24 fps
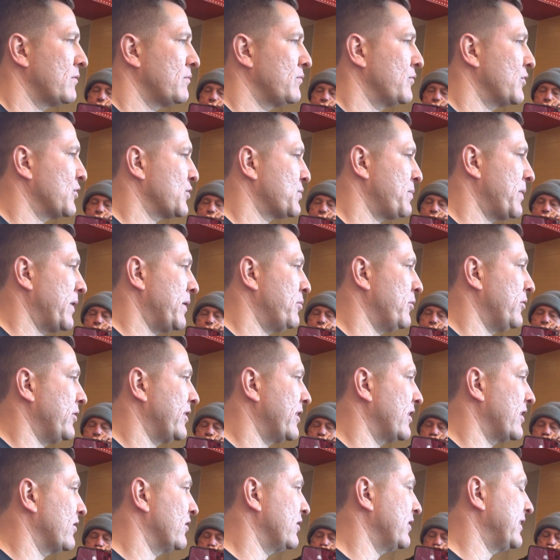There's people
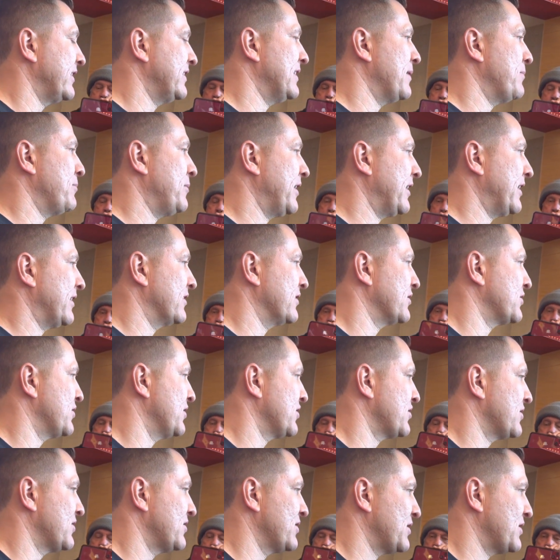in our league that make
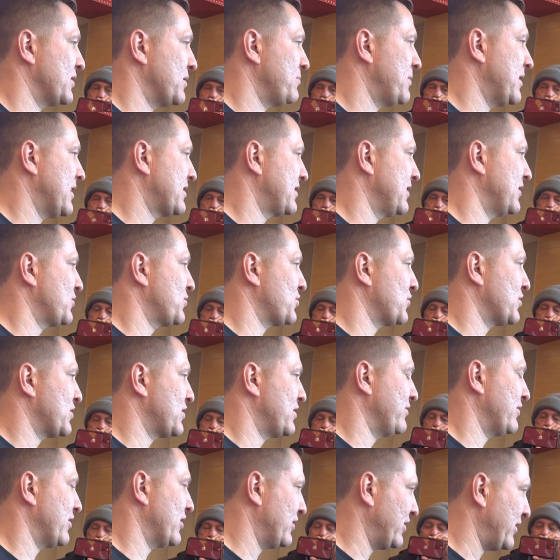decisions in the best interest
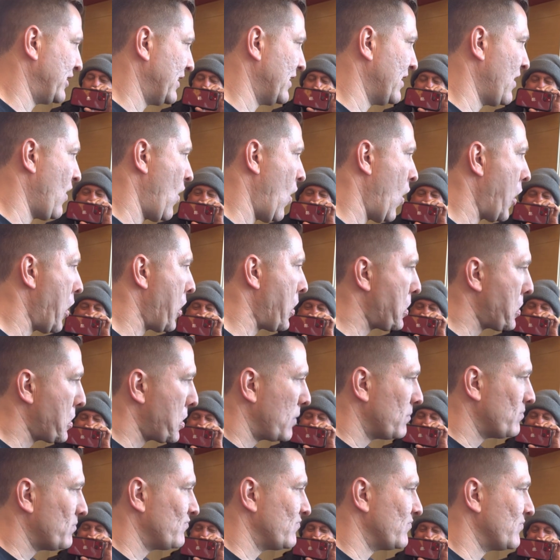of our league,
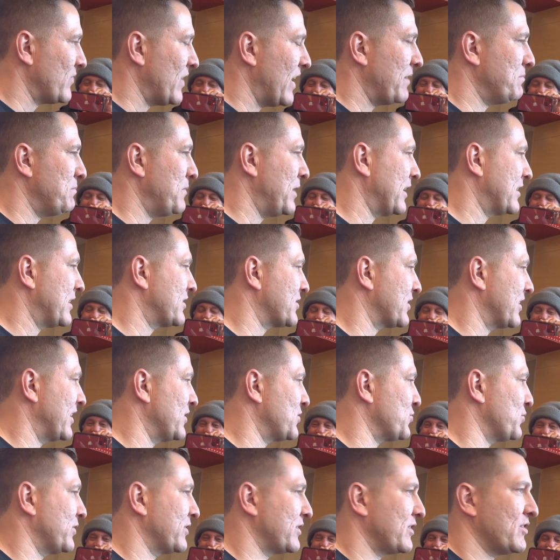that make
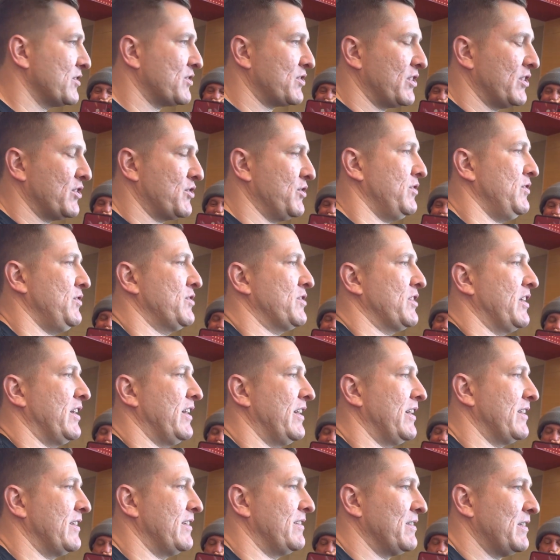scheduling decisions,
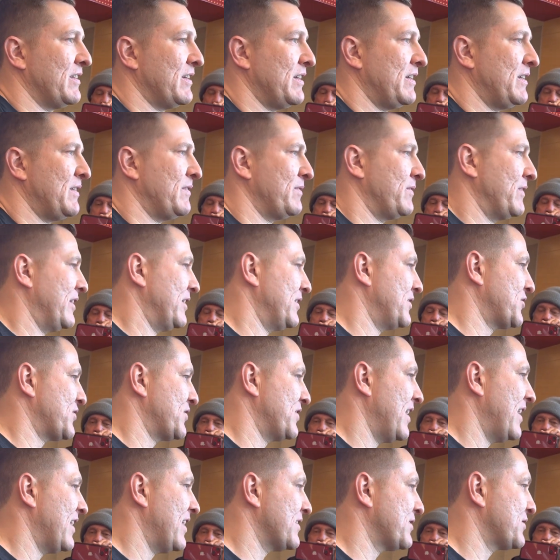and it's
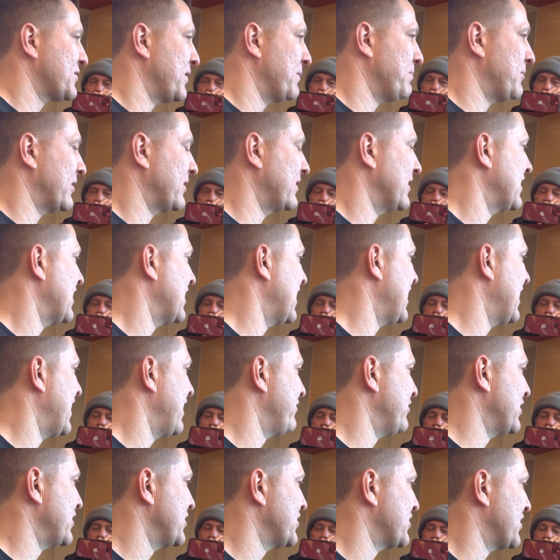not something that I have
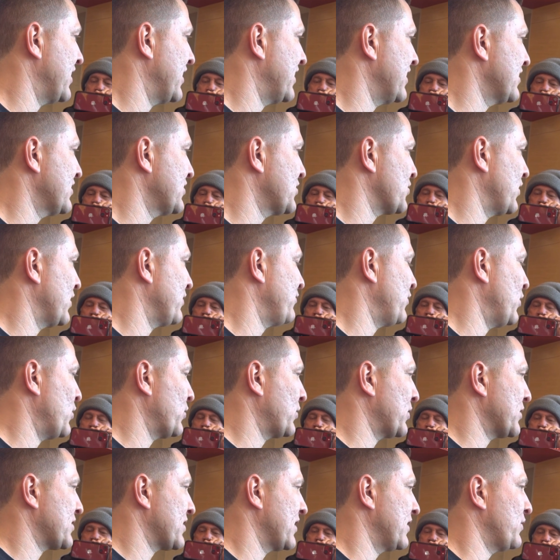any say in, so I
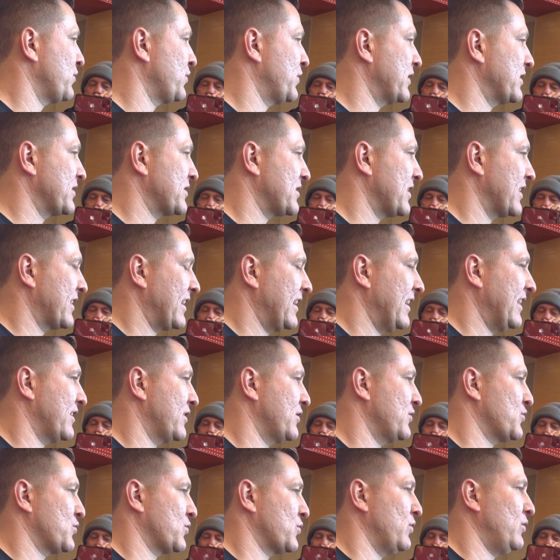focus on the things I can
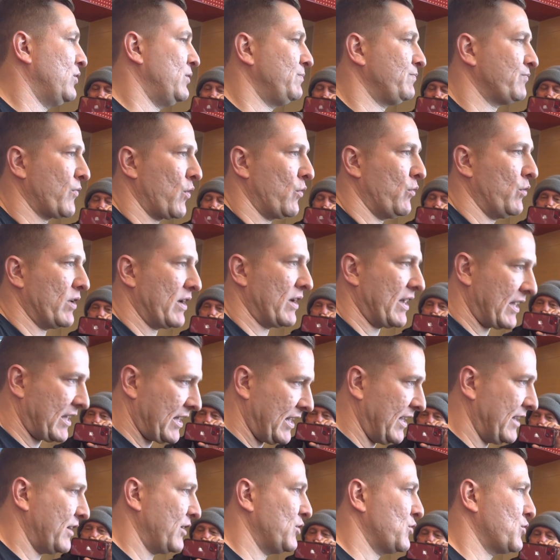control. What I
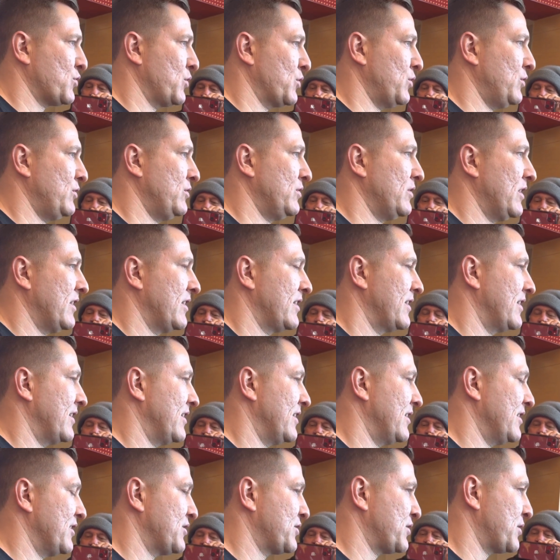can control
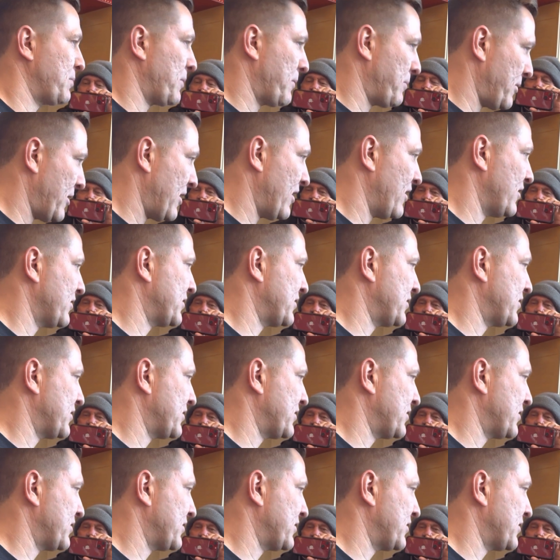is to prepare our